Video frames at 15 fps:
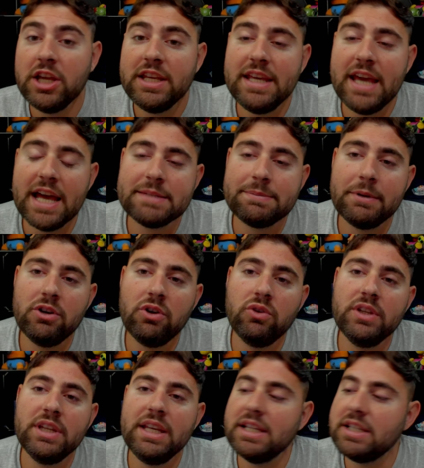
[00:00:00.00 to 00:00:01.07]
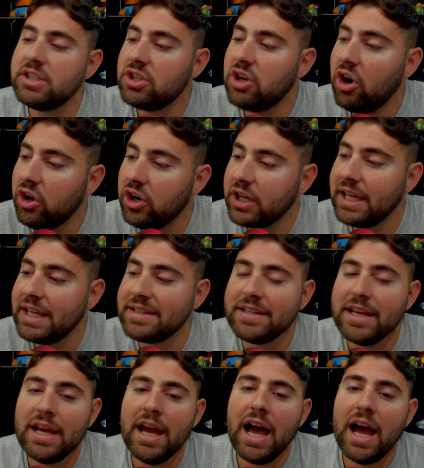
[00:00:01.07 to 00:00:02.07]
Yes, but it only targets.